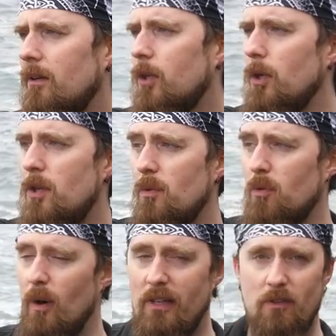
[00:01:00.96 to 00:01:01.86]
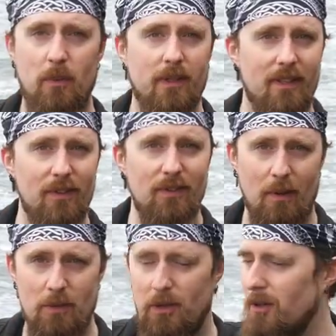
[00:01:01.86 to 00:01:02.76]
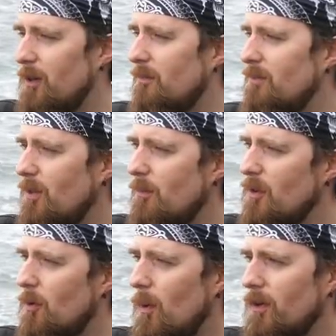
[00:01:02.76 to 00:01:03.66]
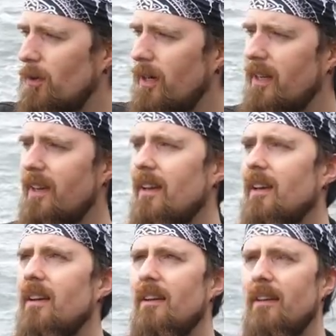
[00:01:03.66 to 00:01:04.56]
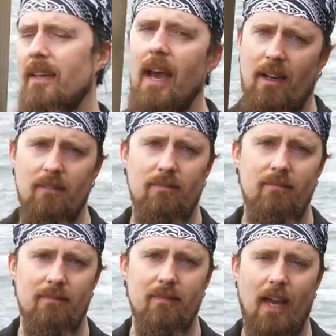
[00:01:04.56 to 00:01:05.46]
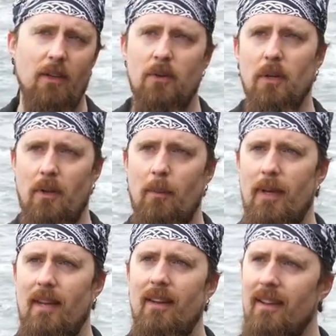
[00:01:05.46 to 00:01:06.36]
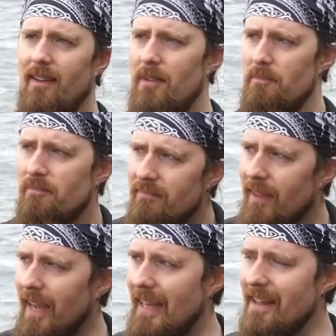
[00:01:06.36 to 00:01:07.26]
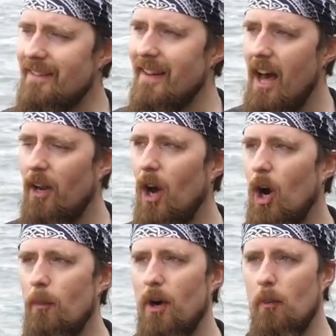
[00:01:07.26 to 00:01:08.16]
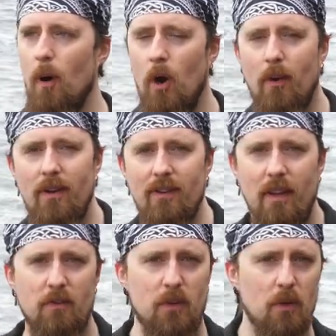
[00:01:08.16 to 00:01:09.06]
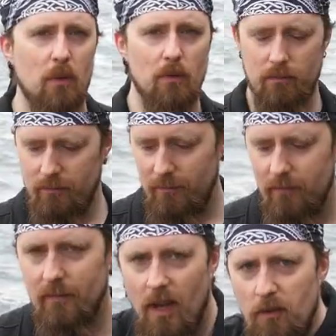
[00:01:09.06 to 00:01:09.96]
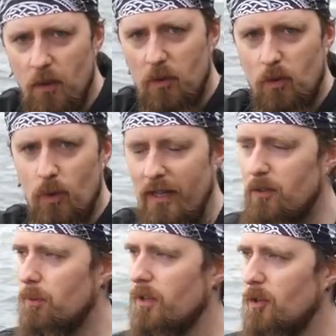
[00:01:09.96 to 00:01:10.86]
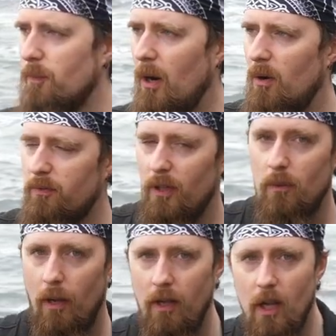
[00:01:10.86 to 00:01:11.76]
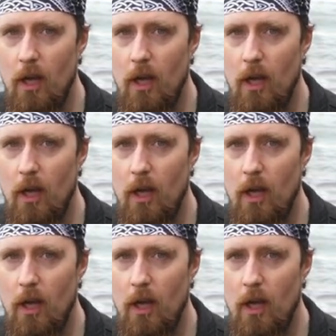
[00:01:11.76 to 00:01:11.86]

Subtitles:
Could you thrust with this? I'm sure some of you are wondering. Yeah, you could. I mean, against an unarmored opponent, if you thrust with this powerfully while